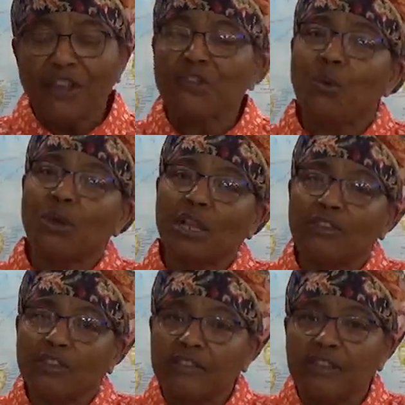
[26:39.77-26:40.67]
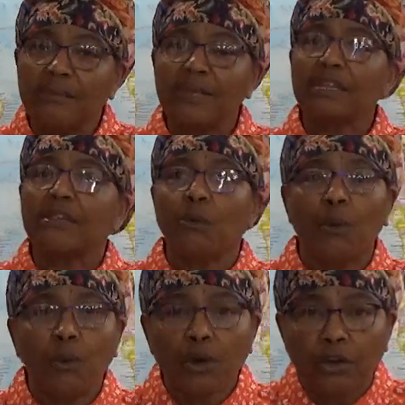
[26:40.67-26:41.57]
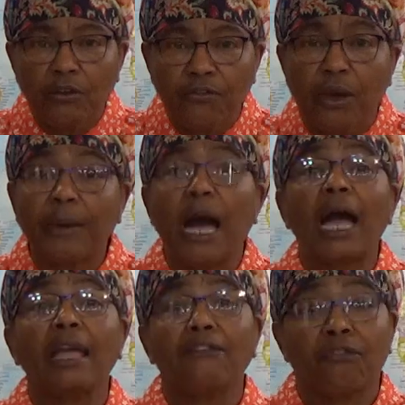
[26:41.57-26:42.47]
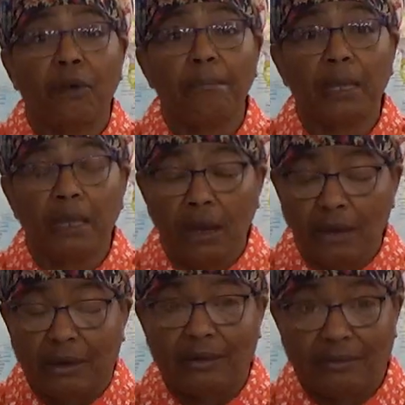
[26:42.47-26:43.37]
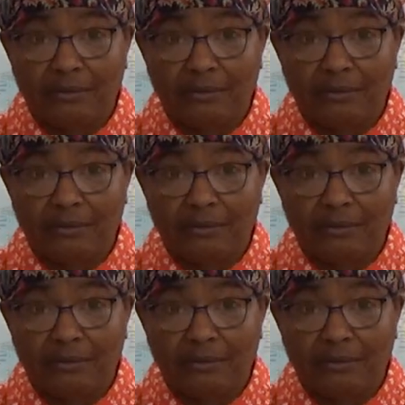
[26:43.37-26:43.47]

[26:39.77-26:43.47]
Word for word: So when others see me, they say, well, where are you from? I am from beyond.